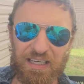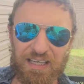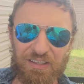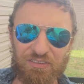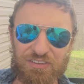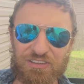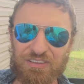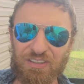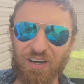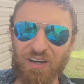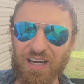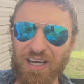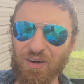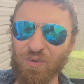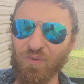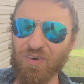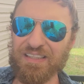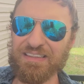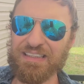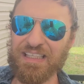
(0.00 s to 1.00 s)
I
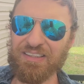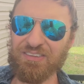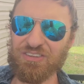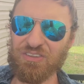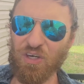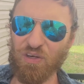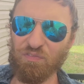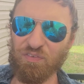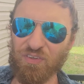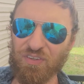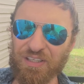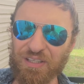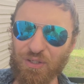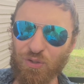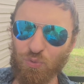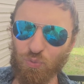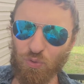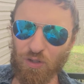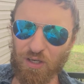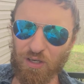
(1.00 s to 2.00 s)
don't want to say it'll start feeling
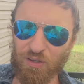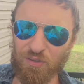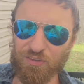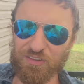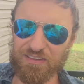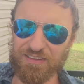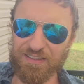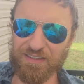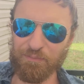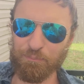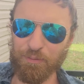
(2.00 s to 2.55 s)
gross,